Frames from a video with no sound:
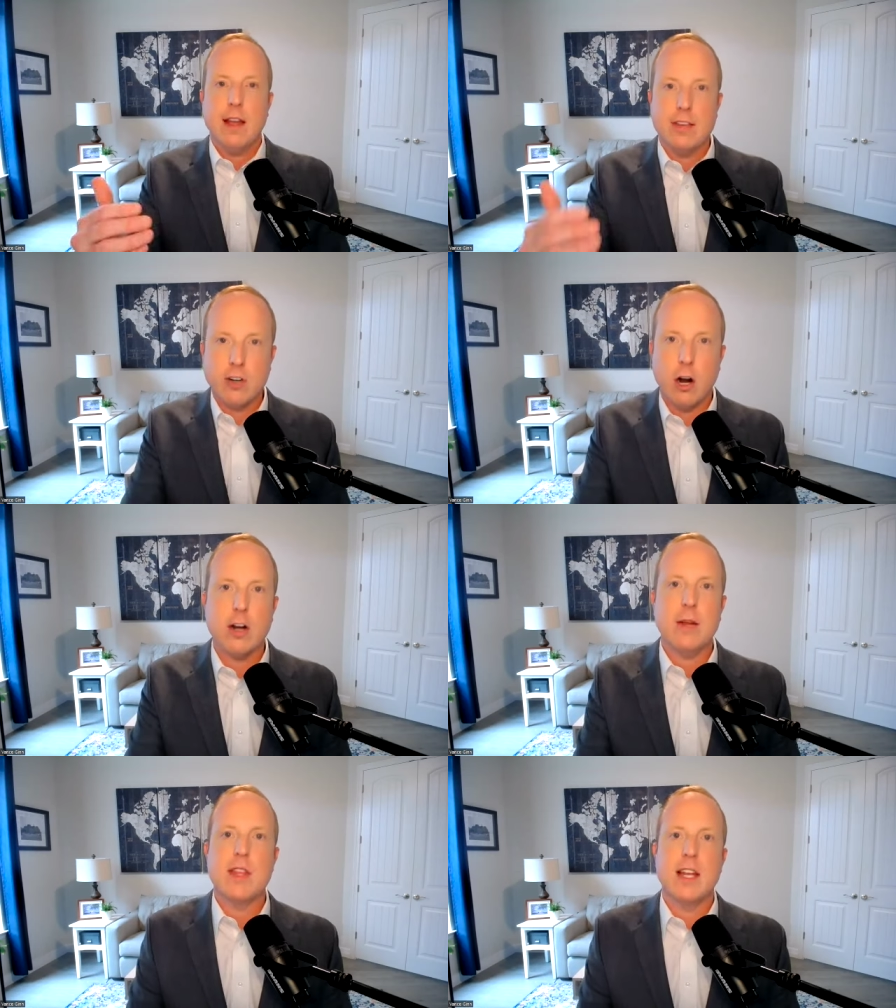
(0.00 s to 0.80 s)

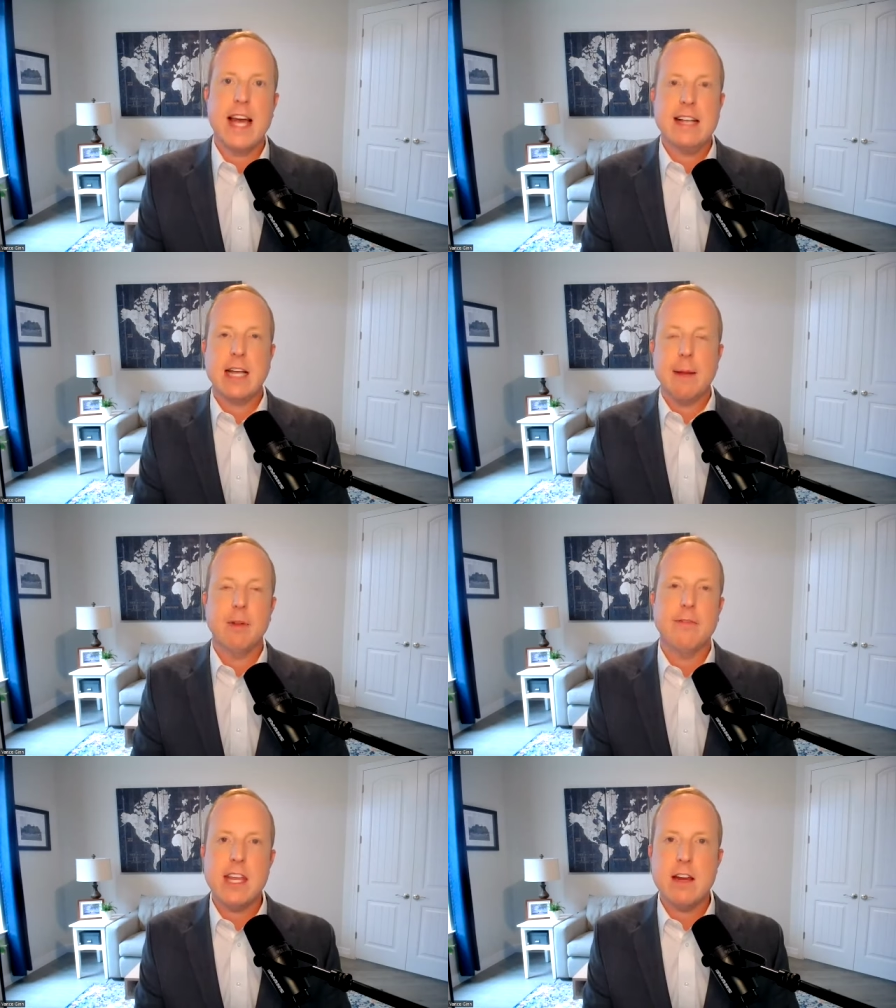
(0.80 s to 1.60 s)
started in the last
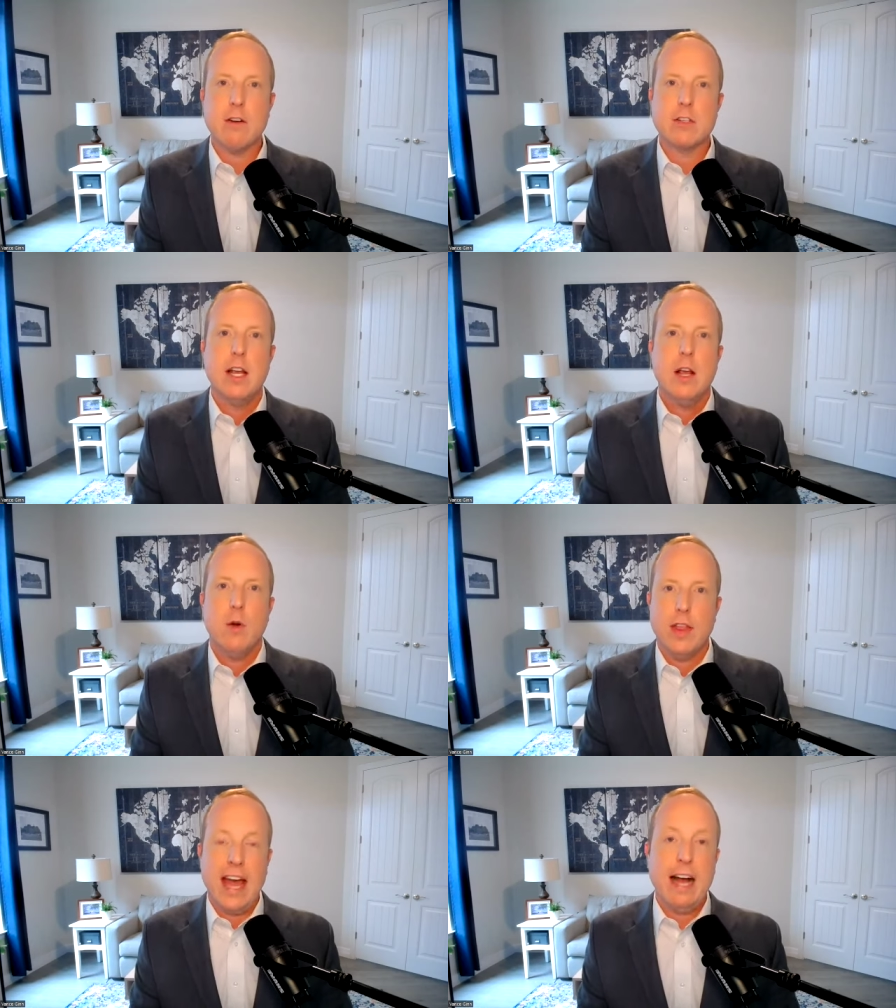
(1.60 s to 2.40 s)
couple of years
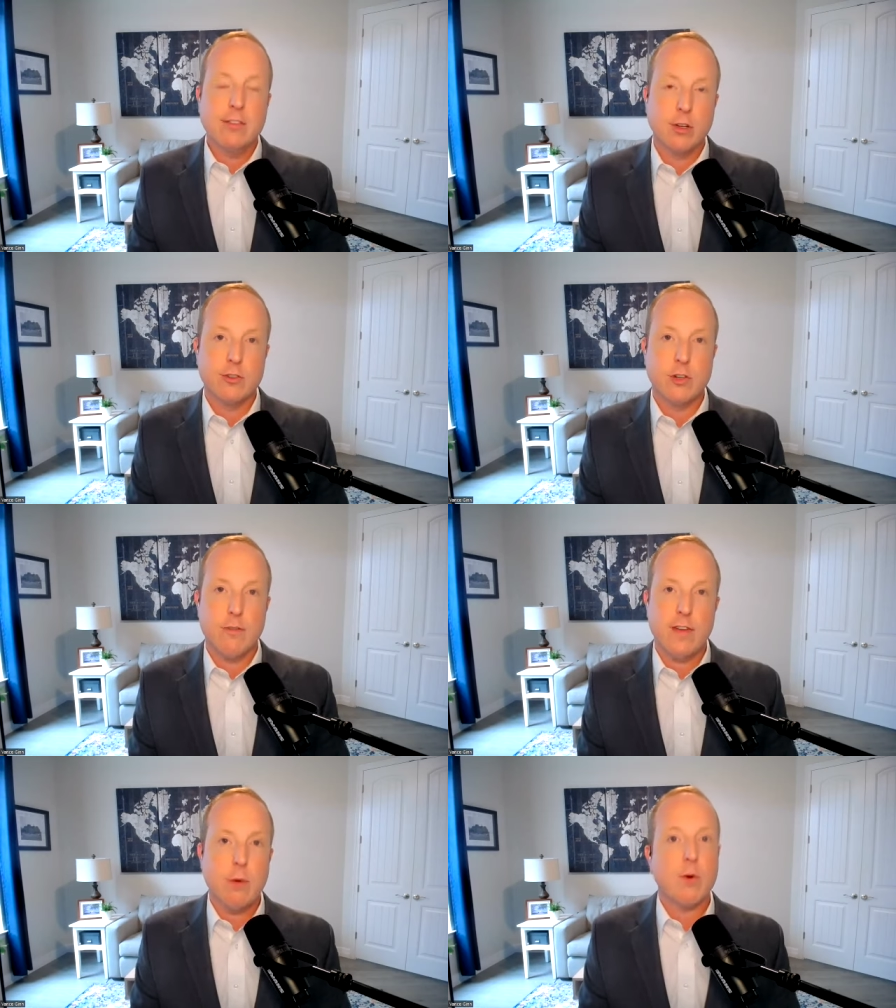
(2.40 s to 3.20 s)
in the household
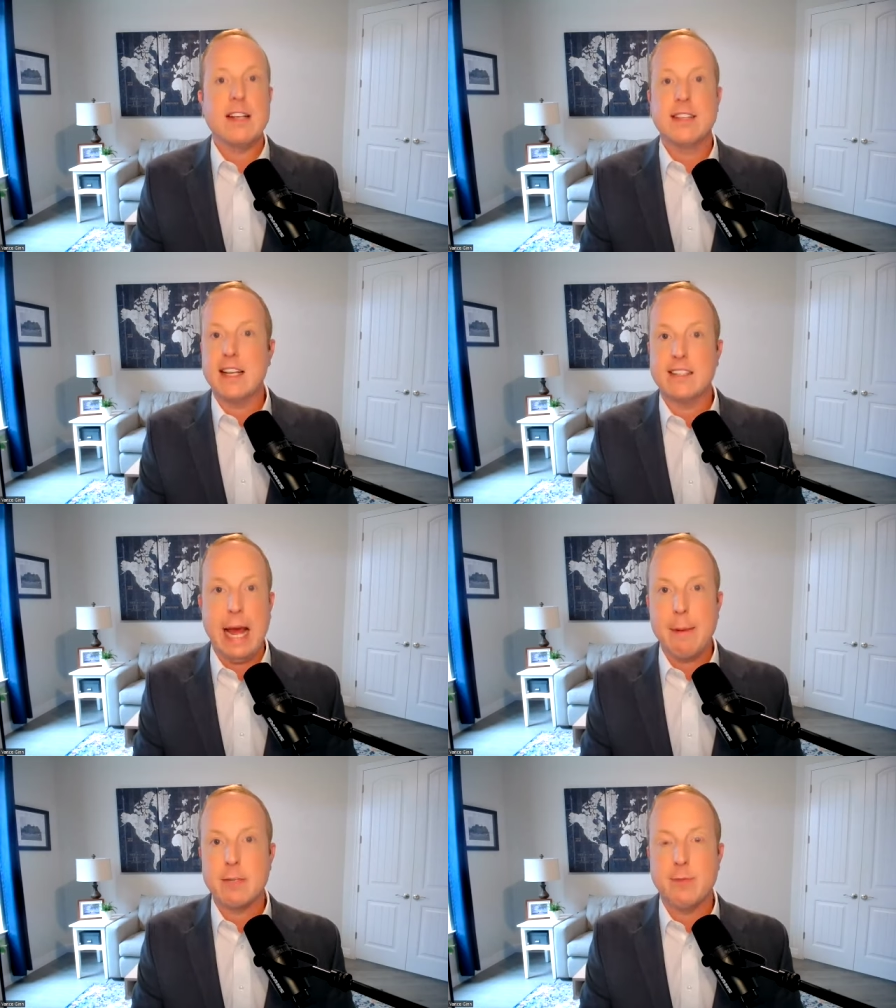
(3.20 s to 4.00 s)
survey, whereas the
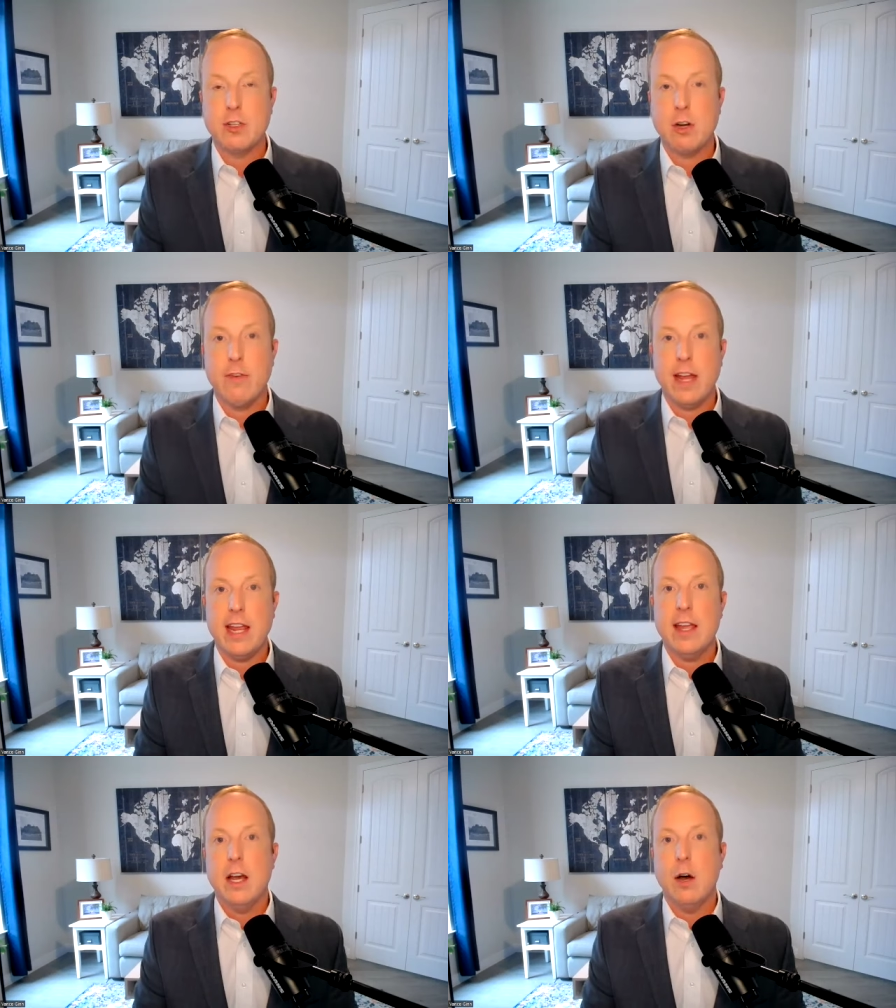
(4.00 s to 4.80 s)
establishment
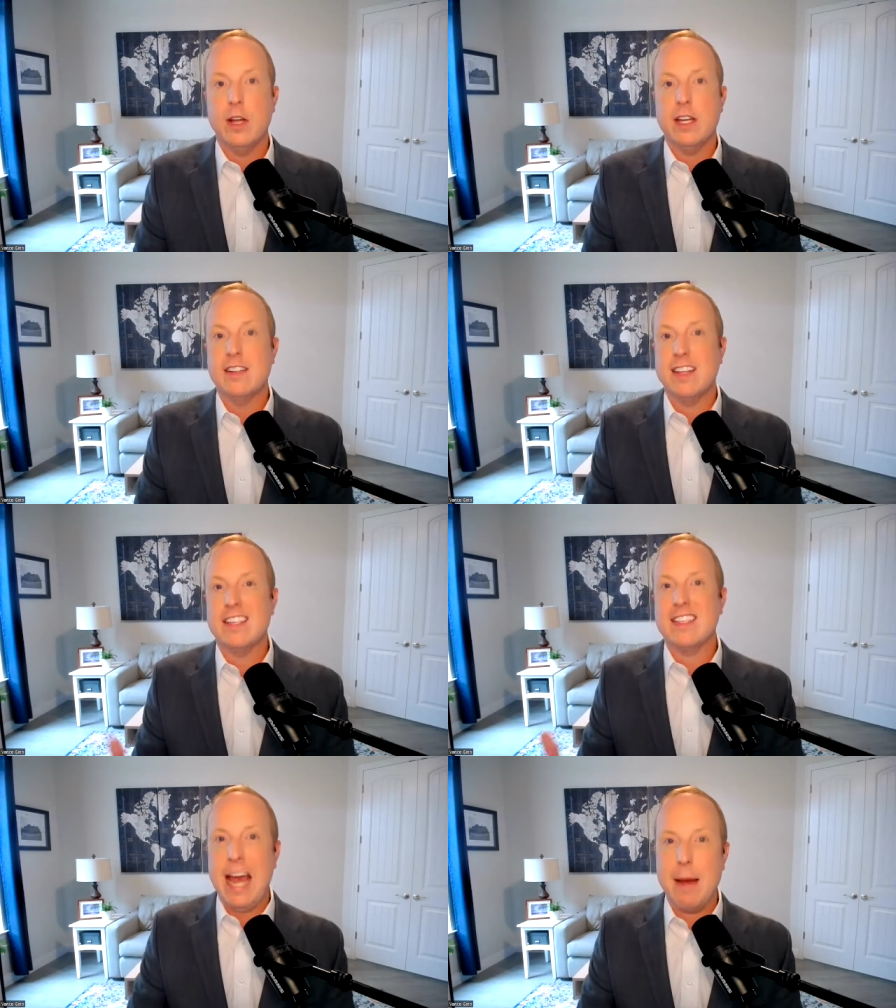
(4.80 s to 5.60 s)
survey only does
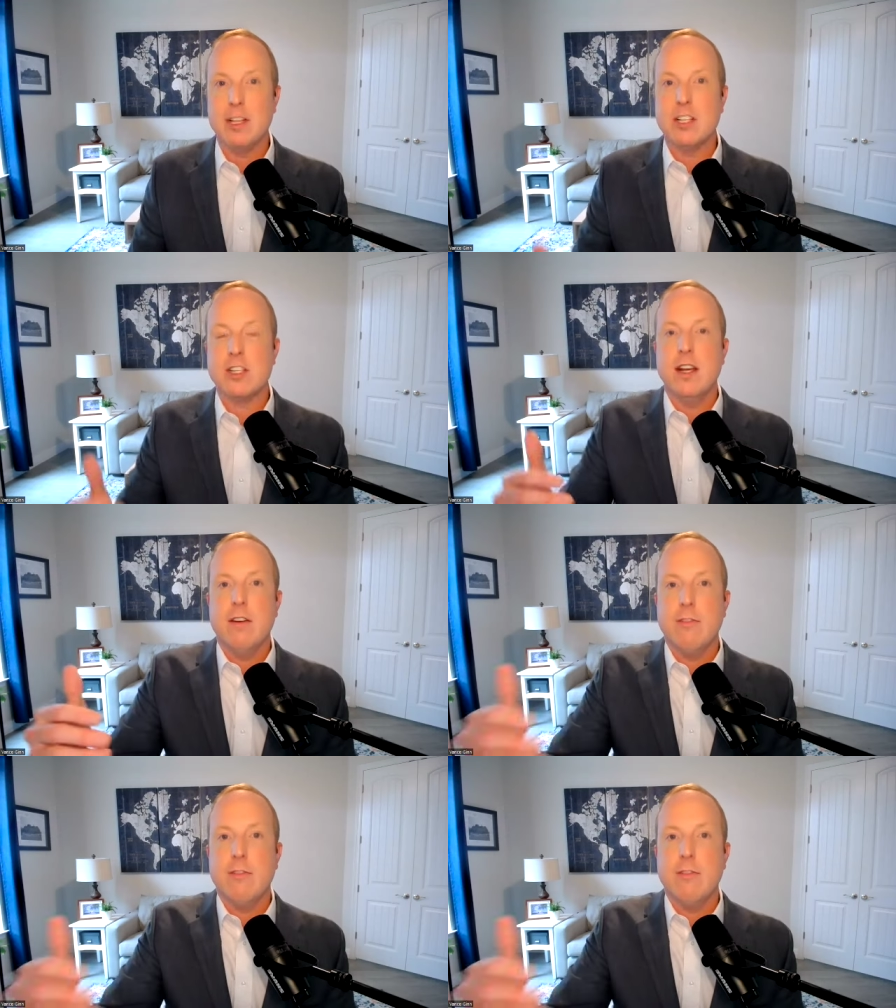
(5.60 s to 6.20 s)
established